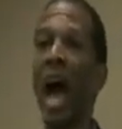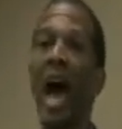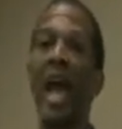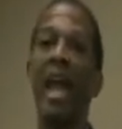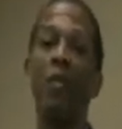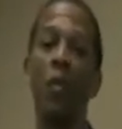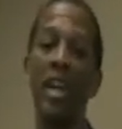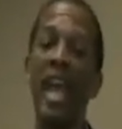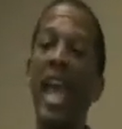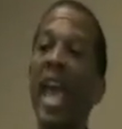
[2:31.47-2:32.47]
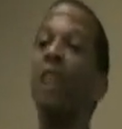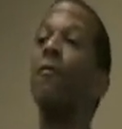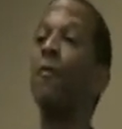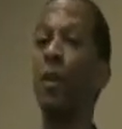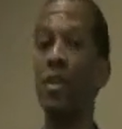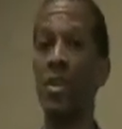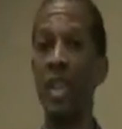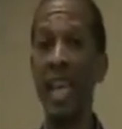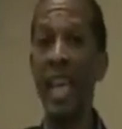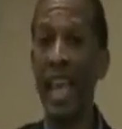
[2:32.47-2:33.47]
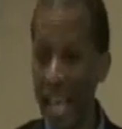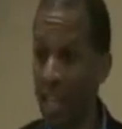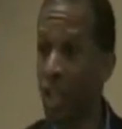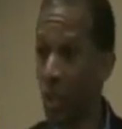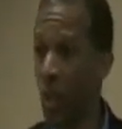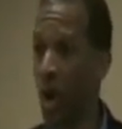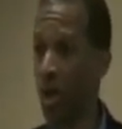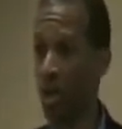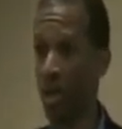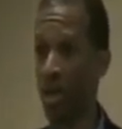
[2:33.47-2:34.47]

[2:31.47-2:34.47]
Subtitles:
I went head first into the water.